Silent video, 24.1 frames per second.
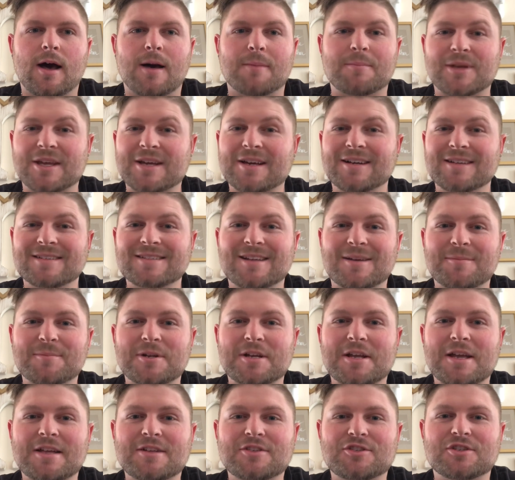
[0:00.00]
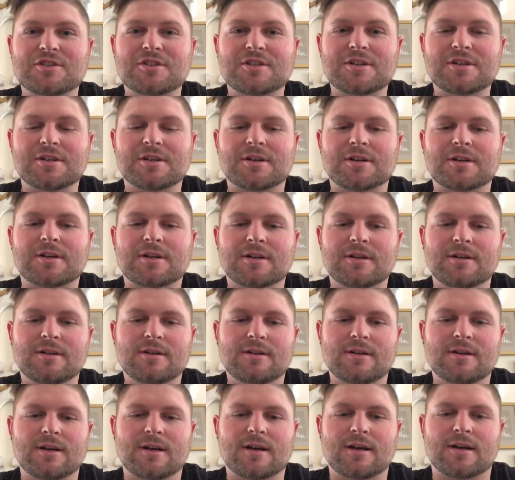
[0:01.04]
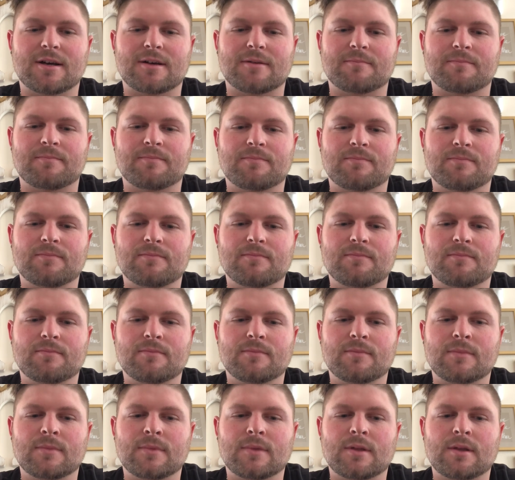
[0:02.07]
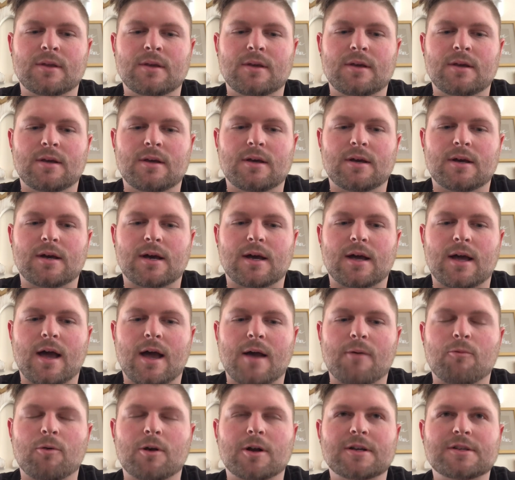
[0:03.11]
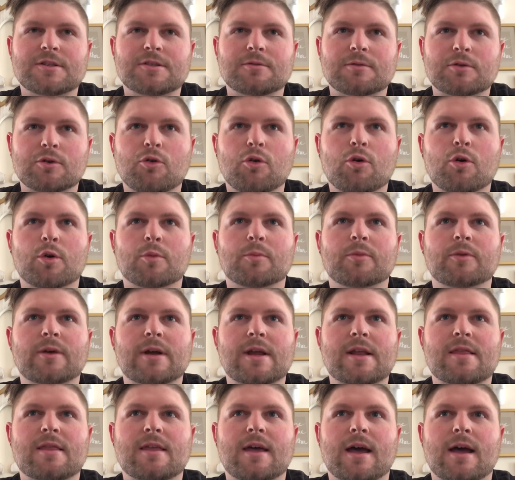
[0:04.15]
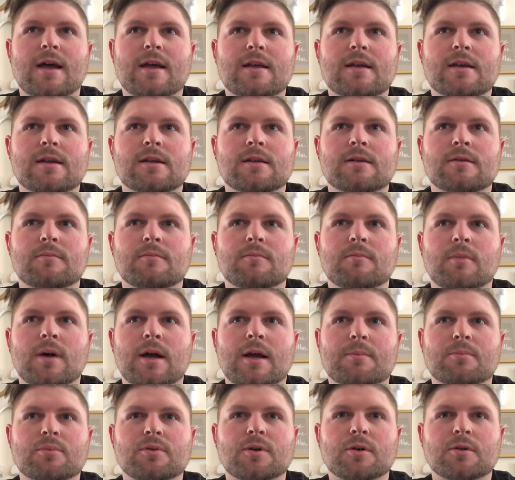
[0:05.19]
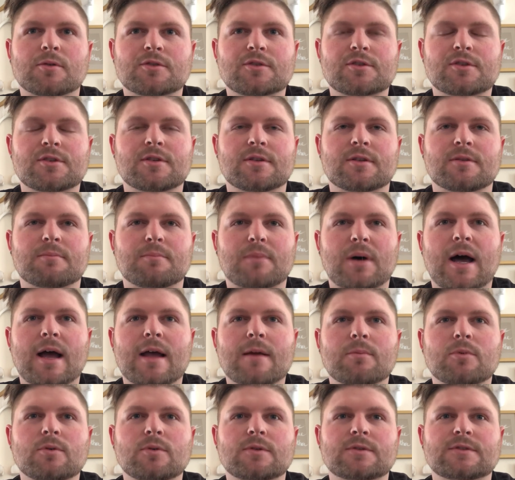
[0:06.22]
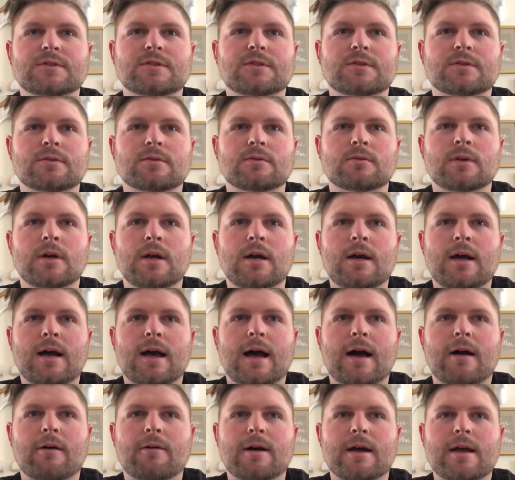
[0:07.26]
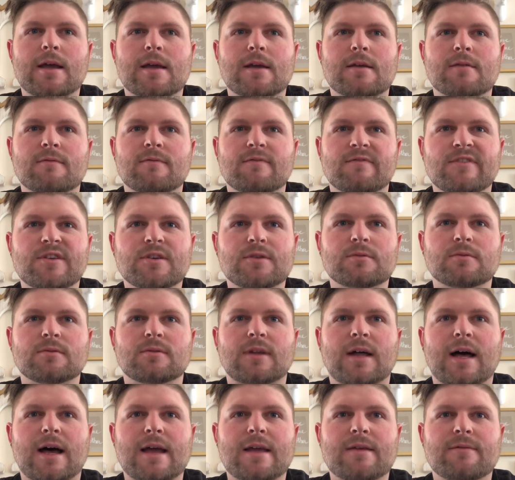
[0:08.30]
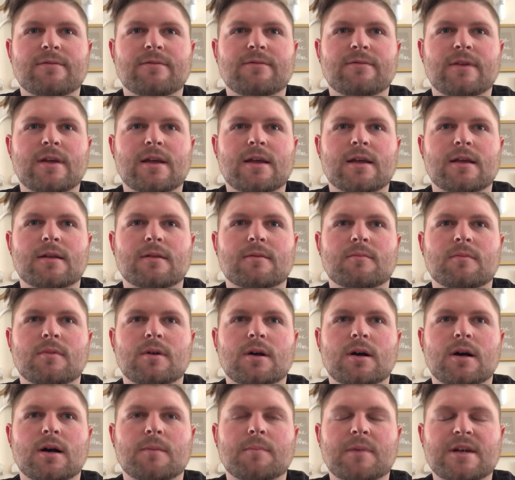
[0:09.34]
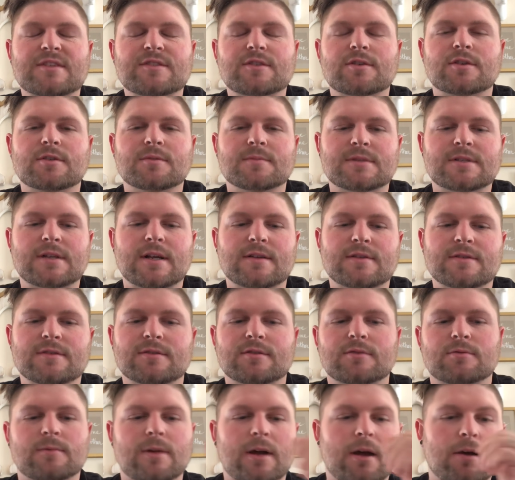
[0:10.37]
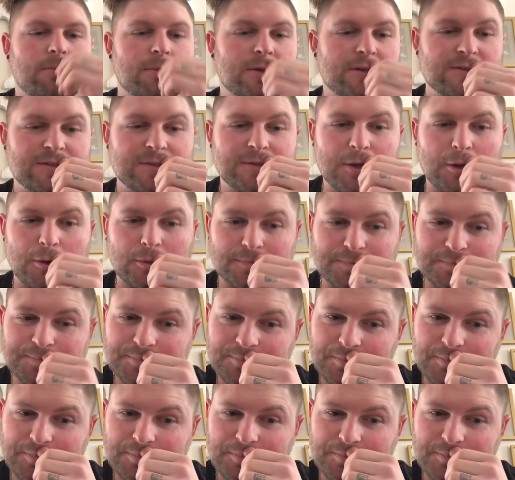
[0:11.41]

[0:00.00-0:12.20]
because I'm an engineer, I wanted to incorporate that in my approach to the Bible, to how I view life and my circumstances around me. So